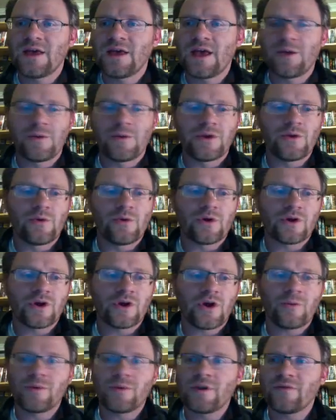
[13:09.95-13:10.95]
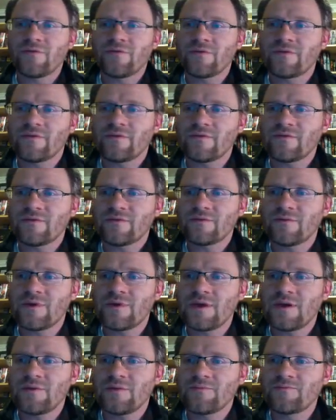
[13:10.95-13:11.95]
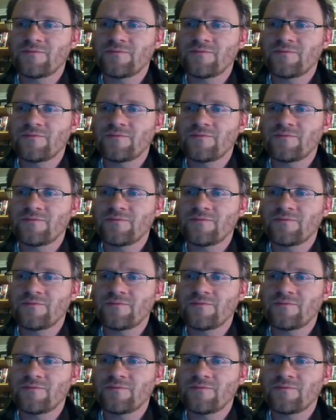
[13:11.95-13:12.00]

and we know our common difference is 3.